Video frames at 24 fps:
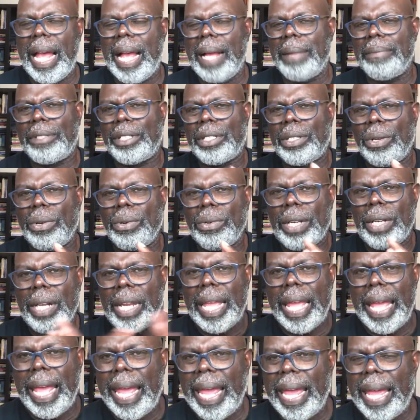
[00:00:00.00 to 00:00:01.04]
I'm so
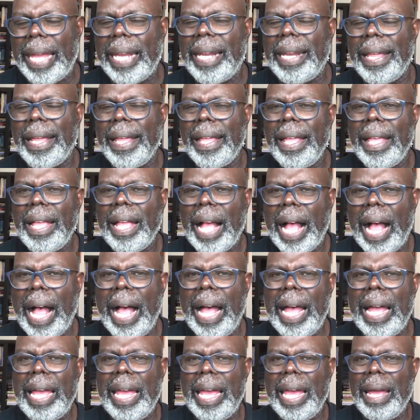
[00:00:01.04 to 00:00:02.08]
glad
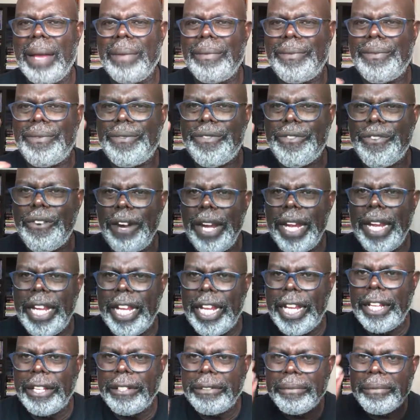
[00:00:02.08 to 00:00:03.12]
I am
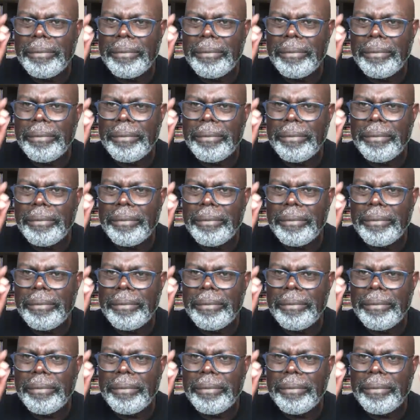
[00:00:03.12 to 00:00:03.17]
free.